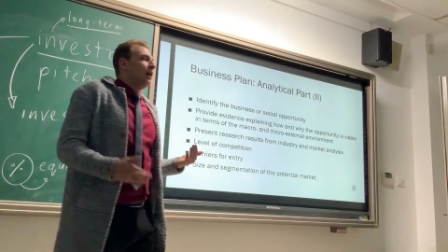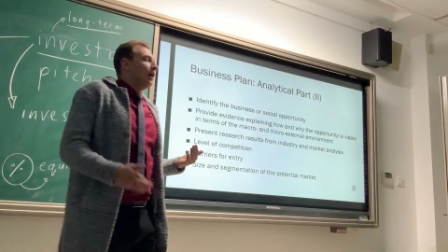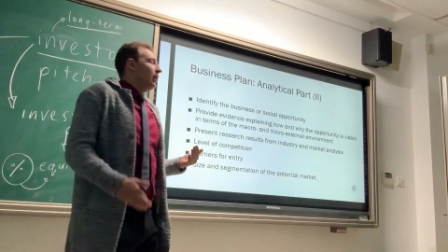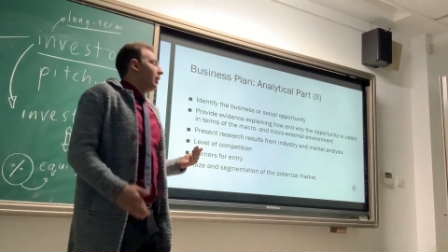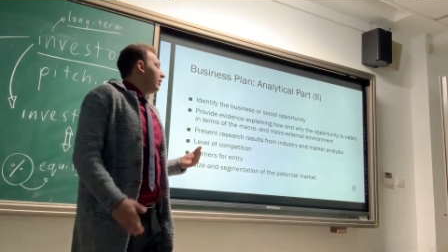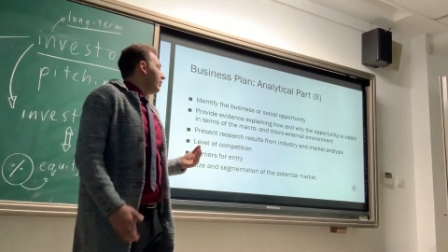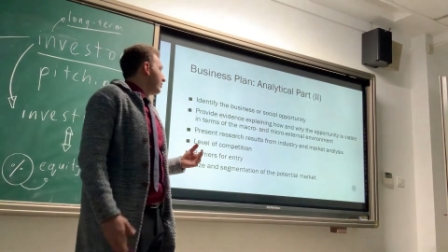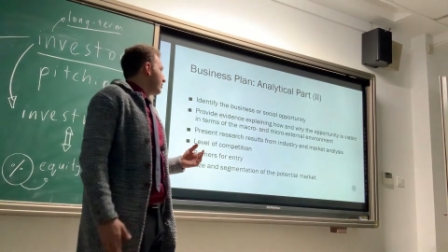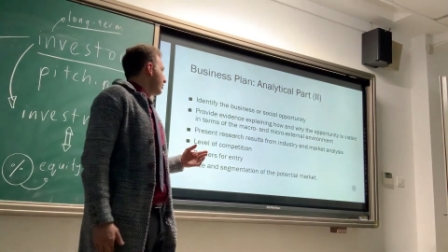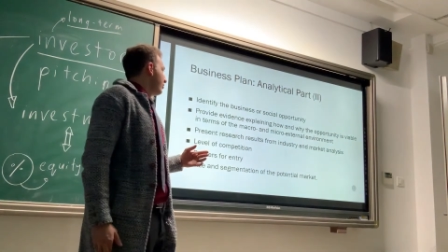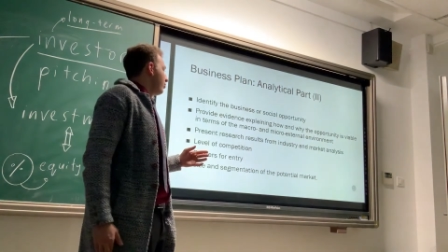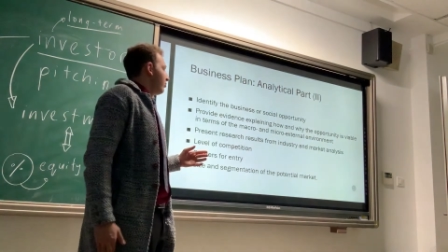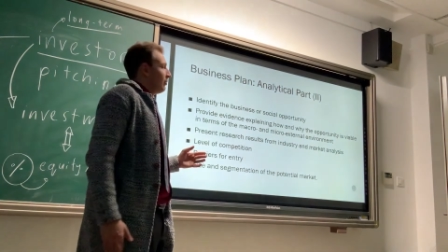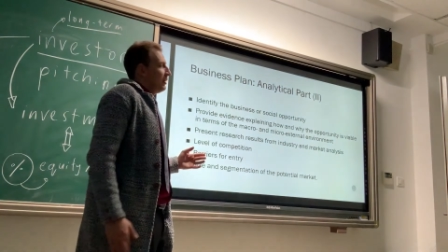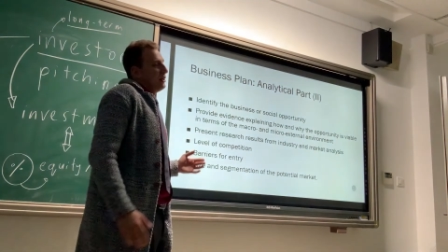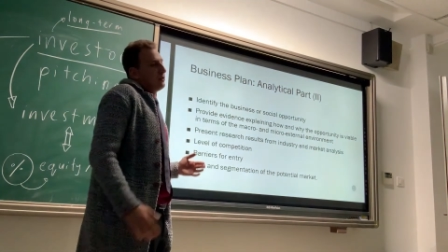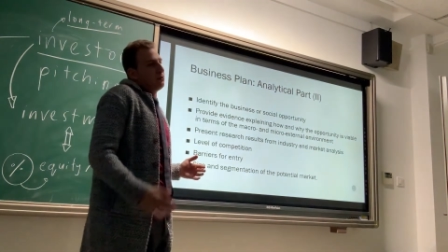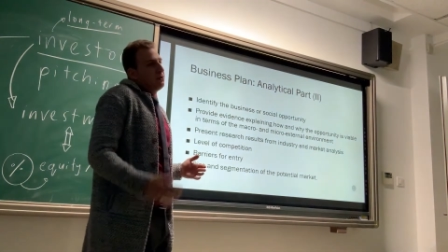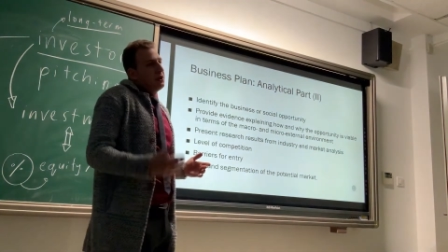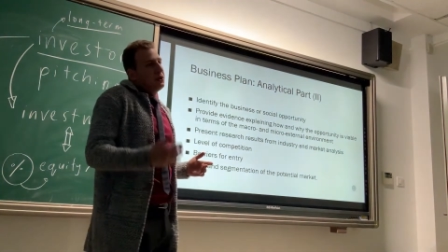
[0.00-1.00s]
Uh, so you
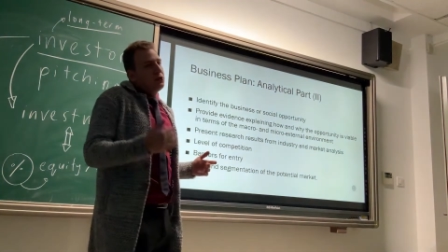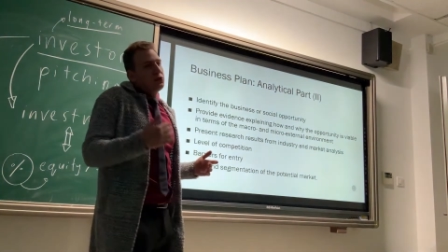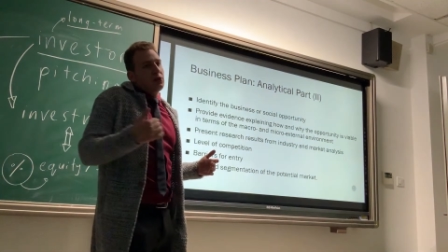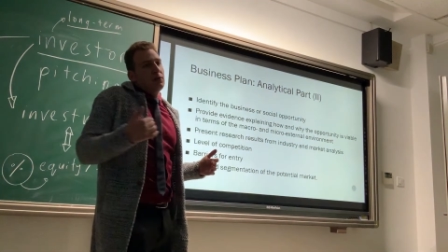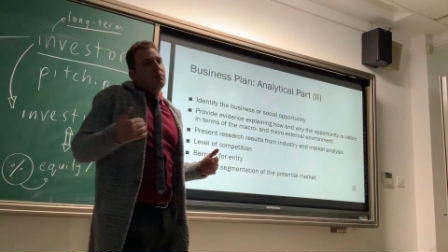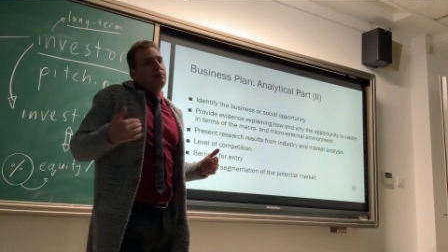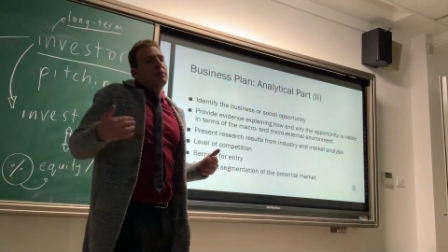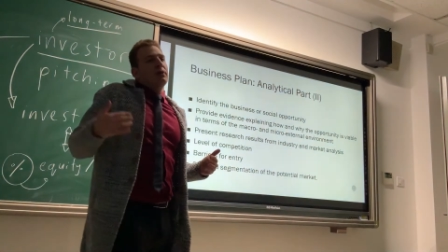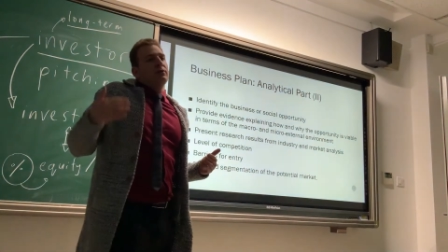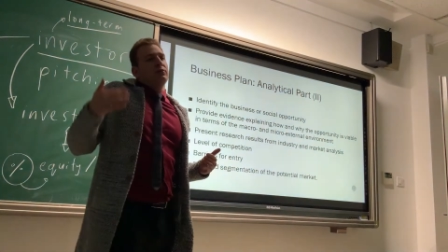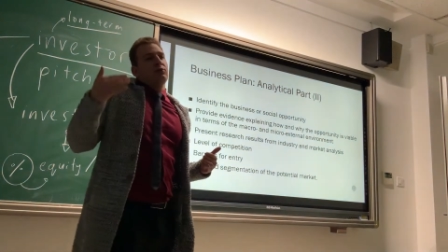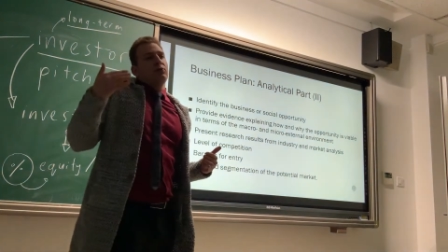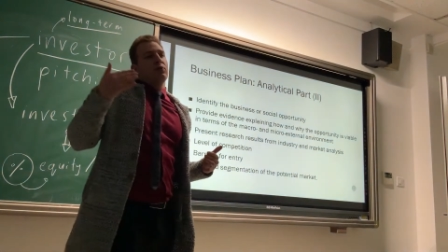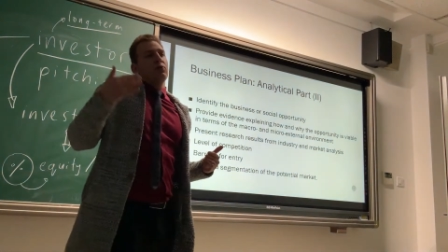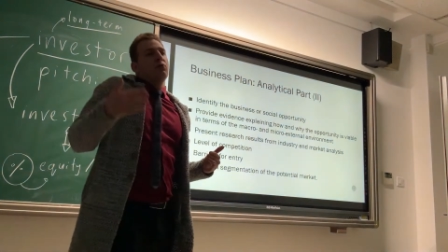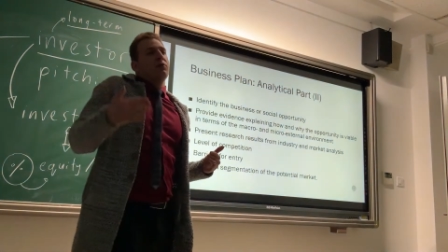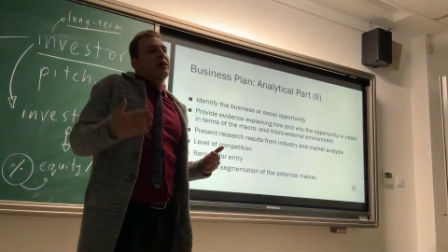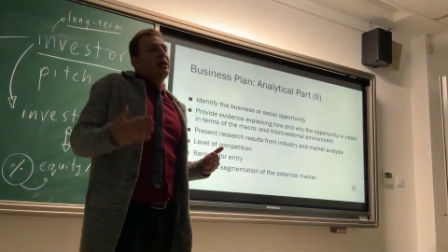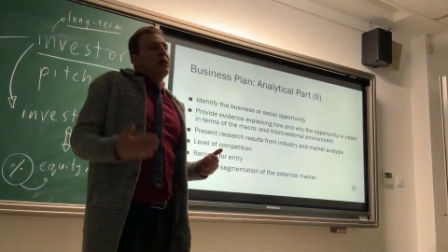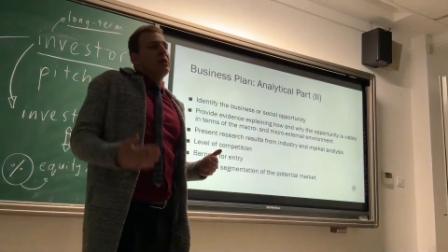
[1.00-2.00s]
might want to jump onto a
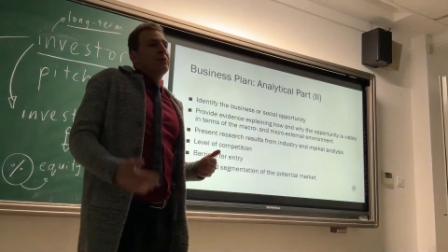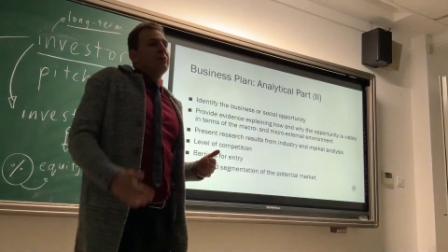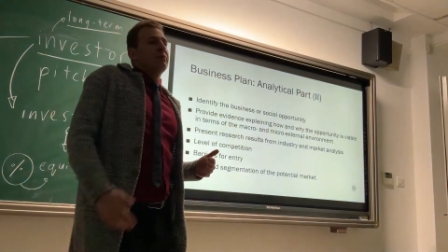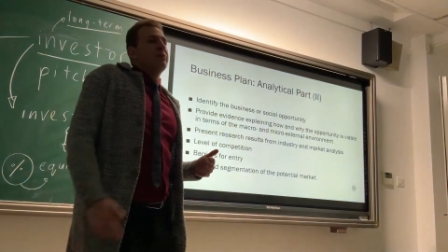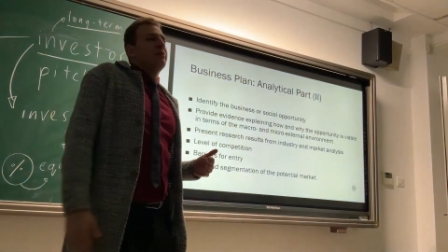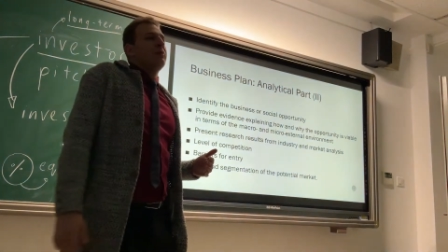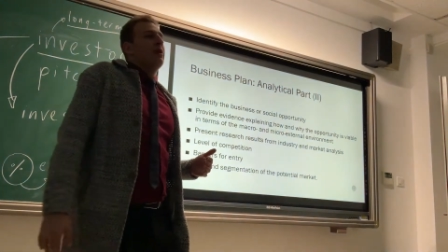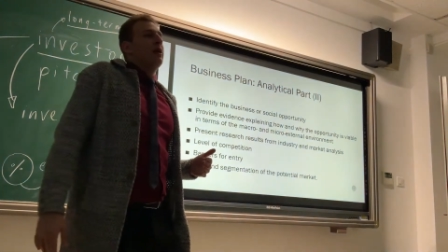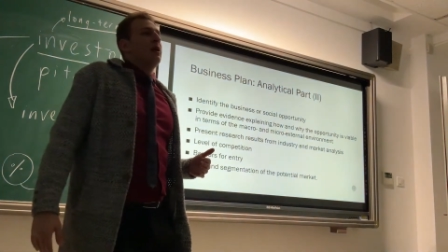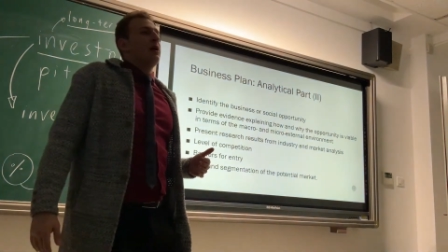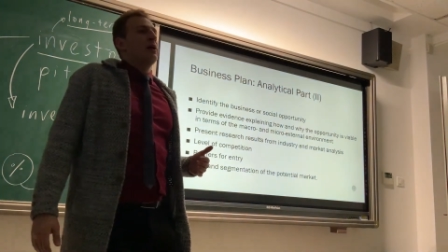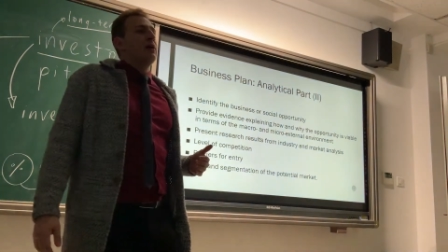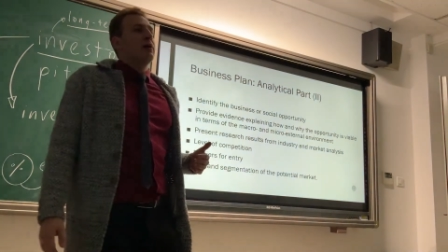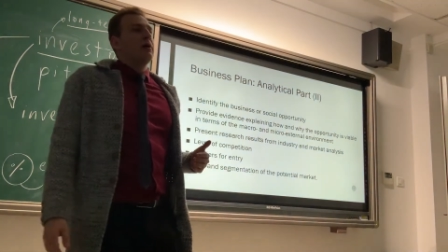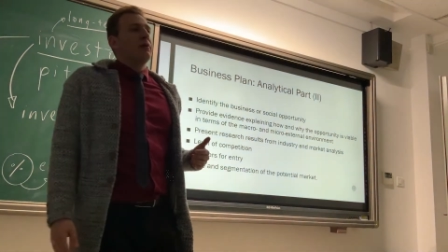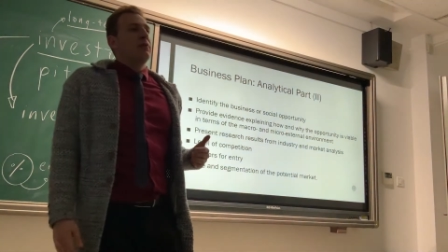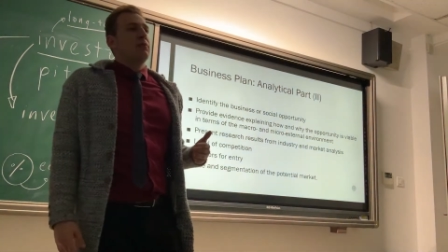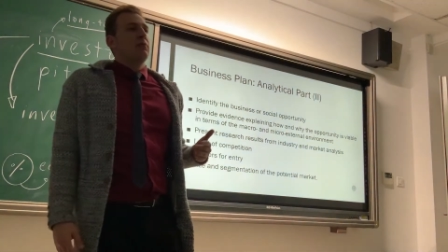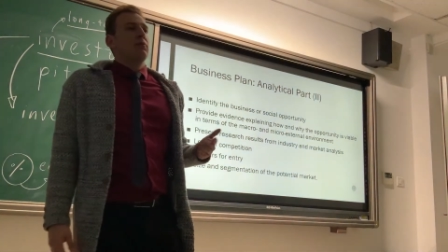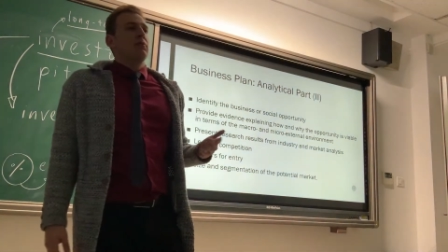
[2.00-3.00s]
wave uh,